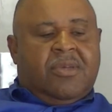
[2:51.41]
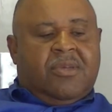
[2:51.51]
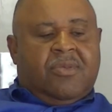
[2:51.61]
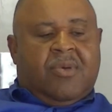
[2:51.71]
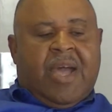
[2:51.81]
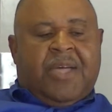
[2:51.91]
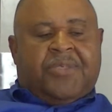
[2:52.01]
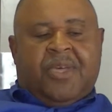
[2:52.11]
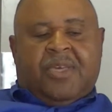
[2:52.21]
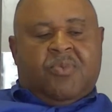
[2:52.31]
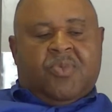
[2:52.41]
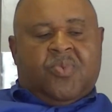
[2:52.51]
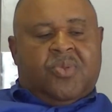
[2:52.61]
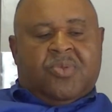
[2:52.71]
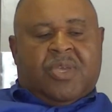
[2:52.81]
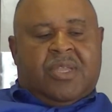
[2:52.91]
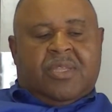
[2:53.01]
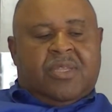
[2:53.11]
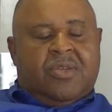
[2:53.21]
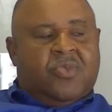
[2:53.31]
you know, I think it was one of those kind
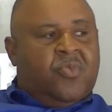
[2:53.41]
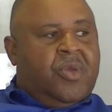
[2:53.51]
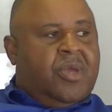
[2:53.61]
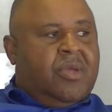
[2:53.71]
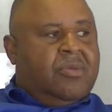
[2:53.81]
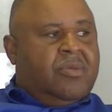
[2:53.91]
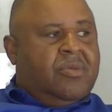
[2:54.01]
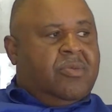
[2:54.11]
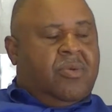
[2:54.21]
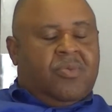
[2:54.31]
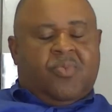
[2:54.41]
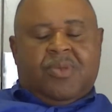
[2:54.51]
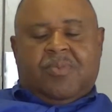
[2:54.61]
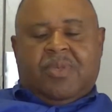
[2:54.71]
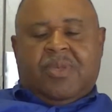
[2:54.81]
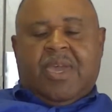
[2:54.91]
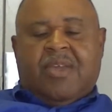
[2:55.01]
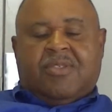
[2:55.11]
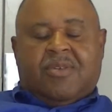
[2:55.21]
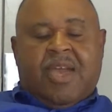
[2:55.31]
of deals where, you know, he
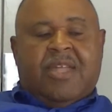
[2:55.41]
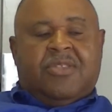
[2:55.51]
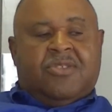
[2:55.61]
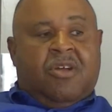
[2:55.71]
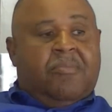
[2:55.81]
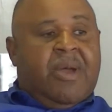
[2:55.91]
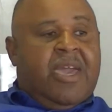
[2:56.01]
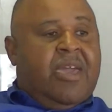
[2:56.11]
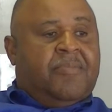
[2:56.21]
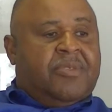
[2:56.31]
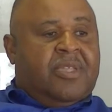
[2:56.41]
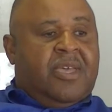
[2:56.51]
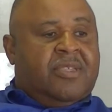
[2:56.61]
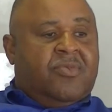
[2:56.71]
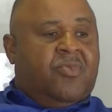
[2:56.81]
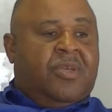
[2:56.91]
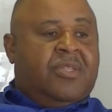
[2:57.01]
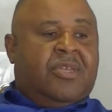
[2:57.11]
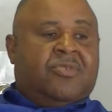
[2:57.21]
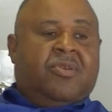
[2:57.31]
actually got the job by happenstance. It
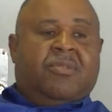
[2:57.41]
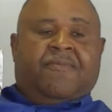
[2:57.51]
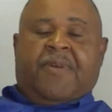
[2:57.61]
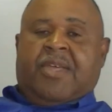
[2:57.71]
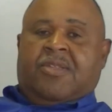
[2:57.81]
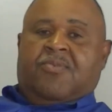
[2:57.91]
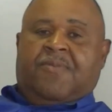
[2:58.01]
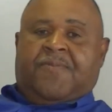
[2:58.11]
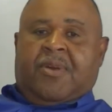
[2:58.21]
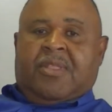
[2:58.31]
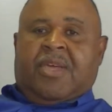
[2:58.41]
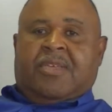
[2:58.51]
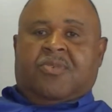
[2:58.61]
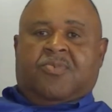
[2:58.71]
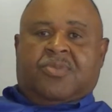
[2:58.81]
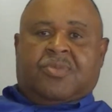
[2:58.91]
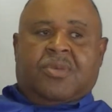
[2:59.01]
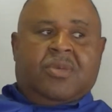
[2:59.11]
wasn't necessarily the fact that we felt like he was,